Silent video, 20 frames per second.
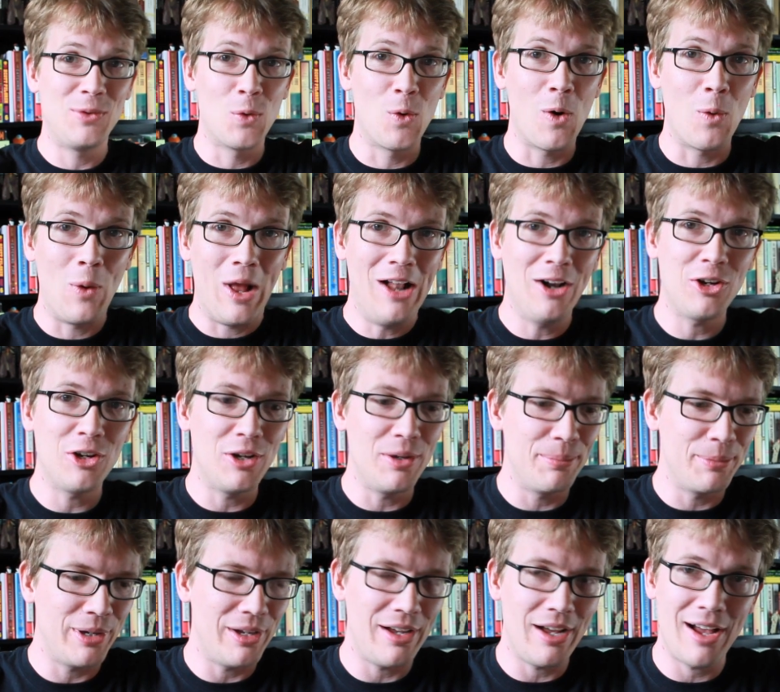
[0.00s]
you are
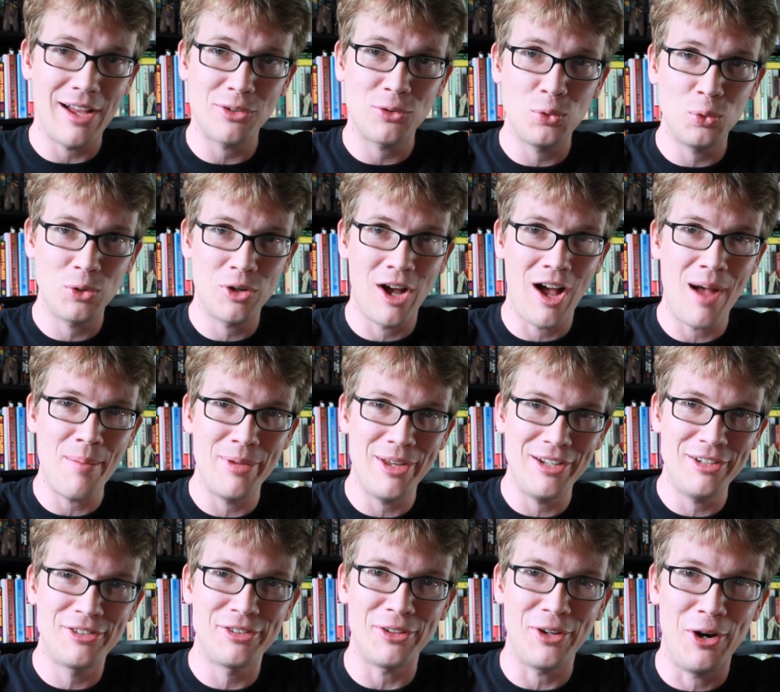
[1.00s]
welcome uh, to
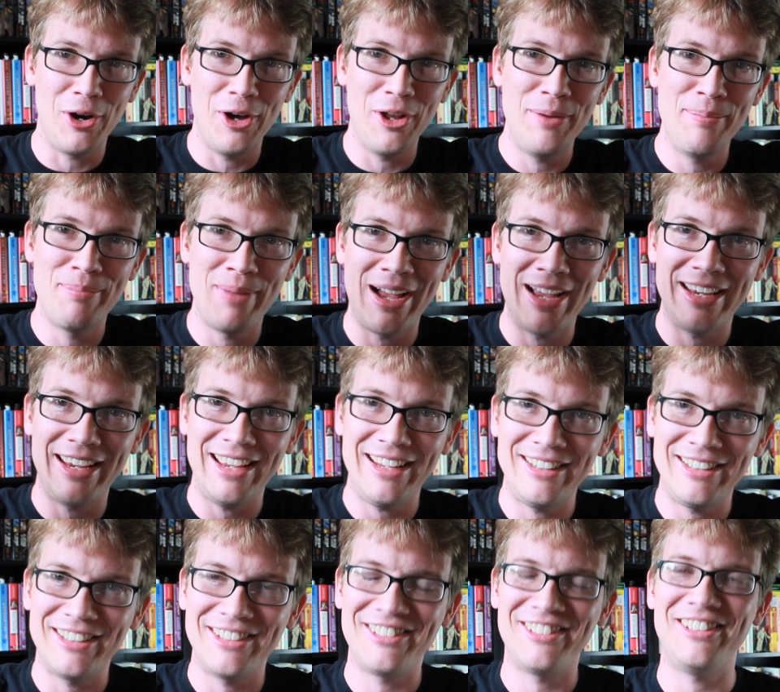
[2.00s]
comment on my
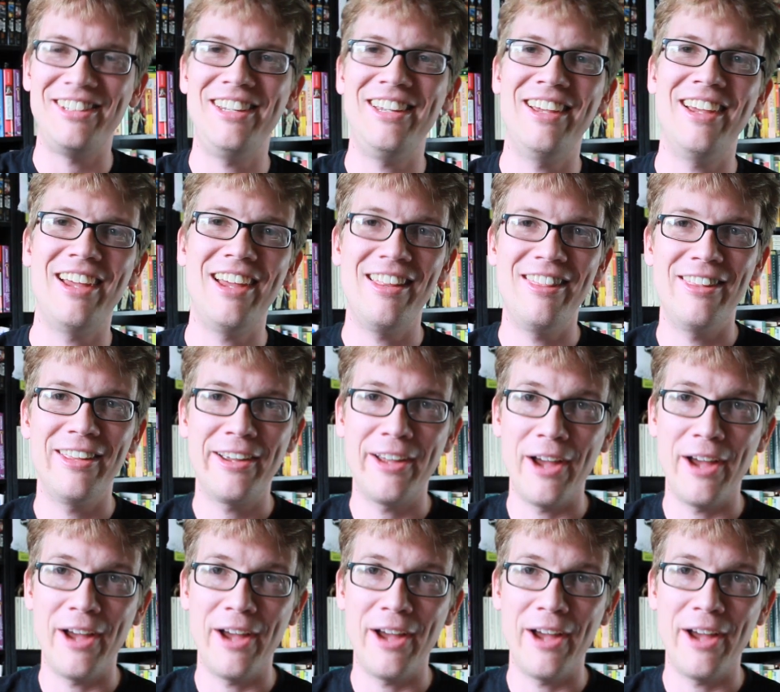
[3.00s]
idiocy in the